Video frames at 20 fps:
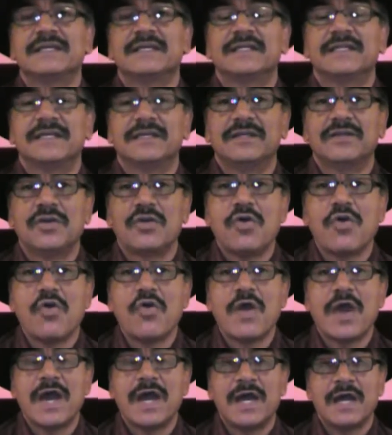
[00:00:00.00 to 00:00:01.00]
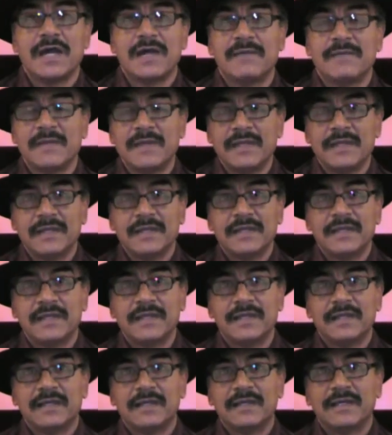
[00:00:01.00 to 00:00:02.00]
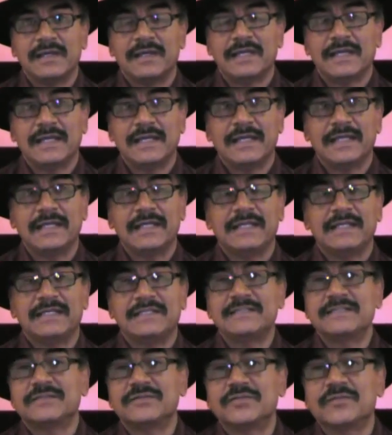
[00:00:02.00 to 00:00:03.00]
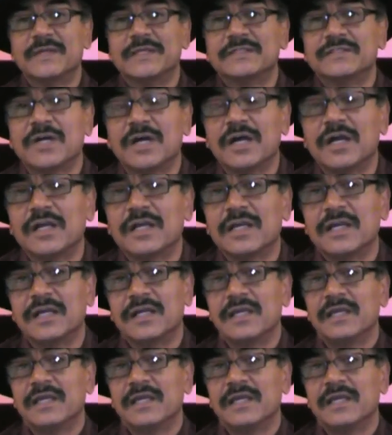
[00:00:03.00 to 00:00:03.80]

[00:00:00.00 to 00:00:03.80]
and go and listen to my talk.